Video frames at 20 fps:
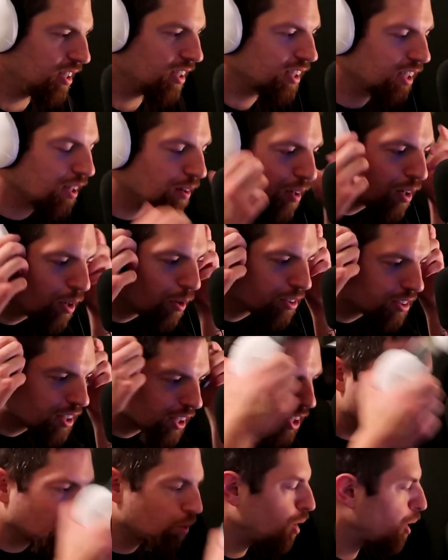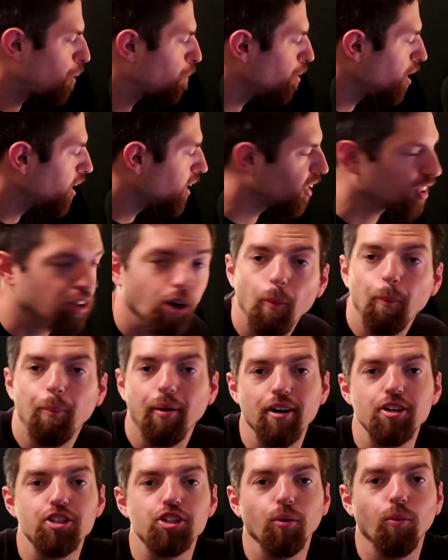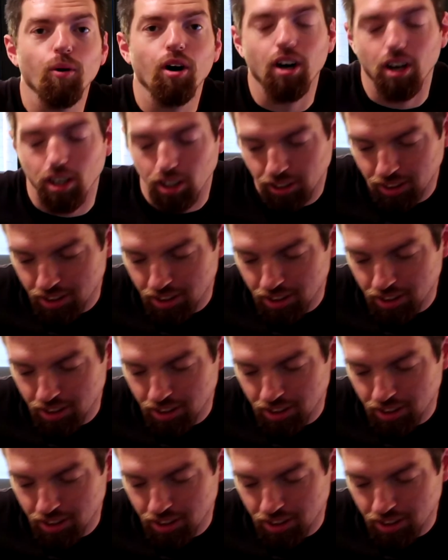Okay, I'm gonna take a quick break and go punch a wall.